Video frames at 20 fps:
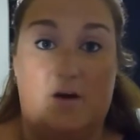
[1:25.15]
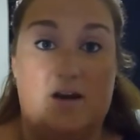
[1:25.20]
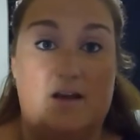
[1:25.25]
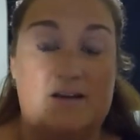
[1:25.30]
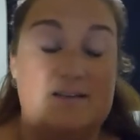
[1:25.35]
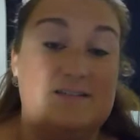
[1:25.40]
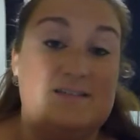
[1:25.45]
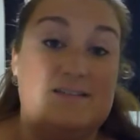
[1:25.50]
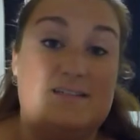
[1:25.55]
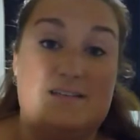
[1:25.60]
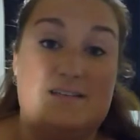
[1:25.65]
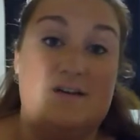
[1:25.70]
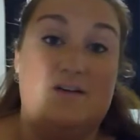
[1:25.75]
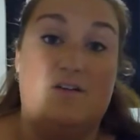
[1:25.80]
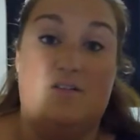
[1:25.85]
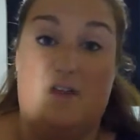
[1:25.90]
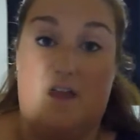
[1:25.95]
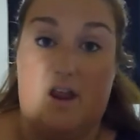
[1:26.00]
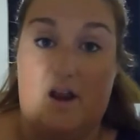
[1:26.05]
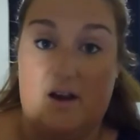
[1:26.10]
it's
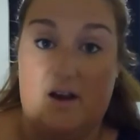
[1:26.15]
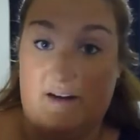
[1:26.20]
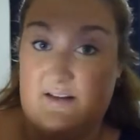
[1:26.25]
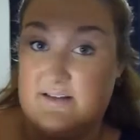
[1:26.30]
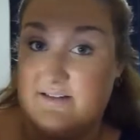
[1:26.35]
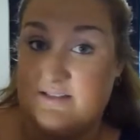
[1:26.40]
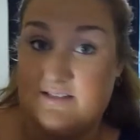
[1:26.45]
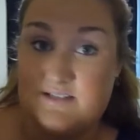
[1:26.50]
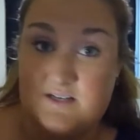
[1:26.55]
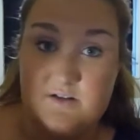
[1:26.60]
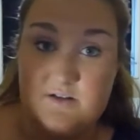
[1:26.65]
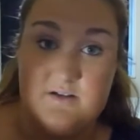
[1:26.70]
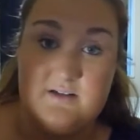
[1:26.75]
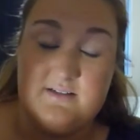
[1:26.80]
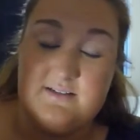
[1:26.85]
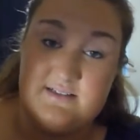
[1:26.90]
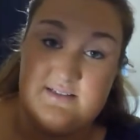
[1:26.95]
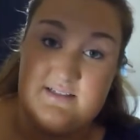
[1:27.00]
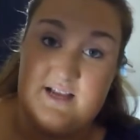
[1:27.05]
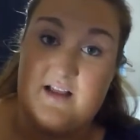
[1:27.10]
still there and it still
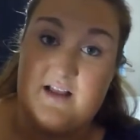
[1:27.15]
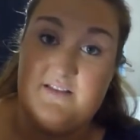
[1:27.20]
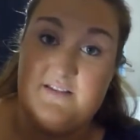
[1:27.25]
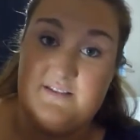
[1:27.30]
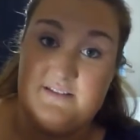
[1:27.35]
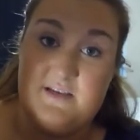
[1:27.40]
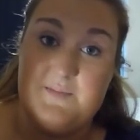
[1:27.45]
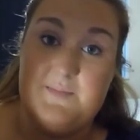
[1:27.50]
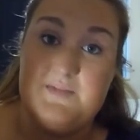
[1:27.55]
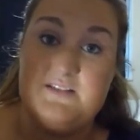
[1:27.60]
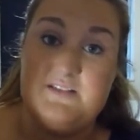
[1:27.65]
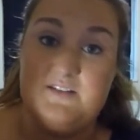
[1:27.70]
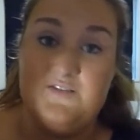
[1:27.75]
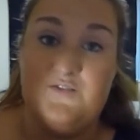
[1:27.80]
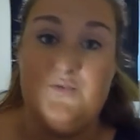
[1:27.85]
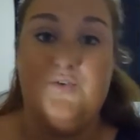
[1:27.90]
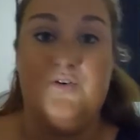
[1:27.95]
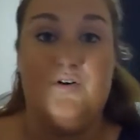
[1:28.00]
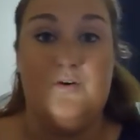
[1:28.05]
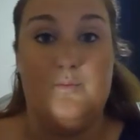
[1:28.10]
looks exactly the same as if
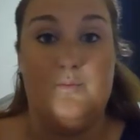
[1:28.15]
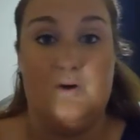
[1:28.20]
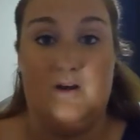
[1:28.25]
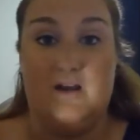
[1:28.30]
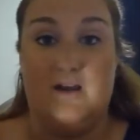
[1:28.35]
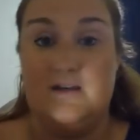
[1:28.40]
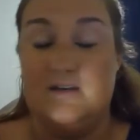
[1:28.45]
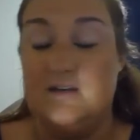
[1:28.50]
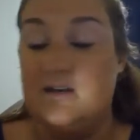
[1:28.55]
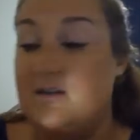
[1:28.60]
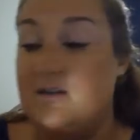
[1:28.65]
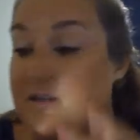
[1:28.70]
when I did it